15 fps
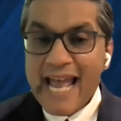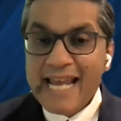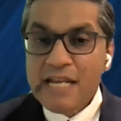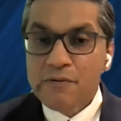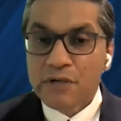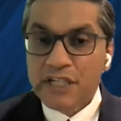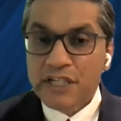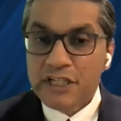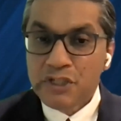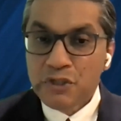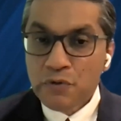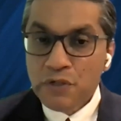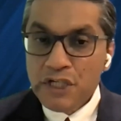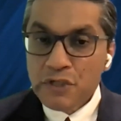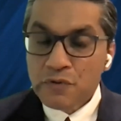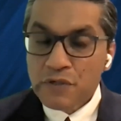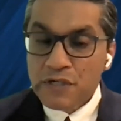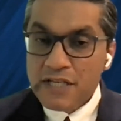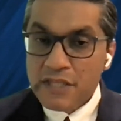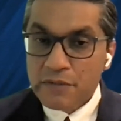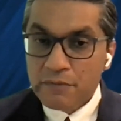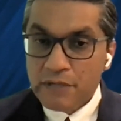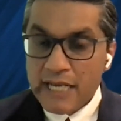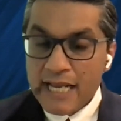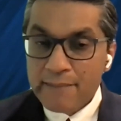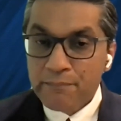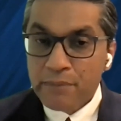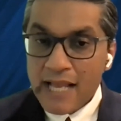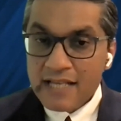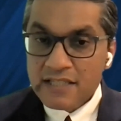Anyone in 2023,
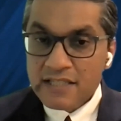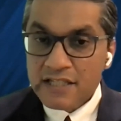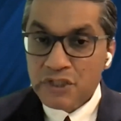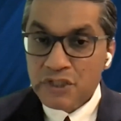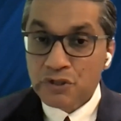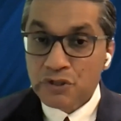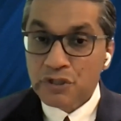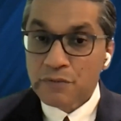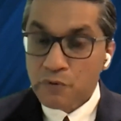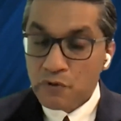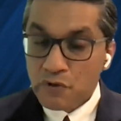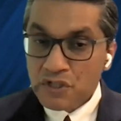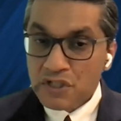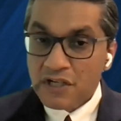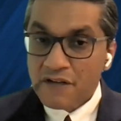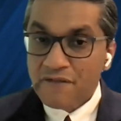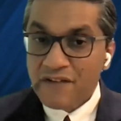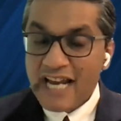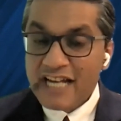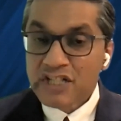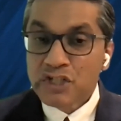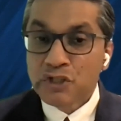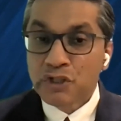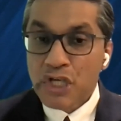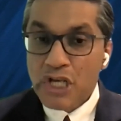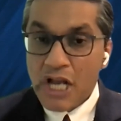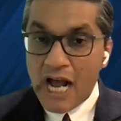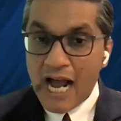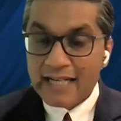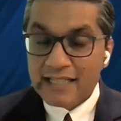a plastic surgeon, board certified, should
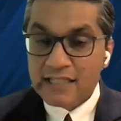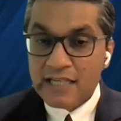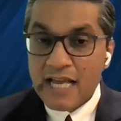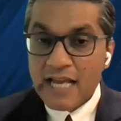not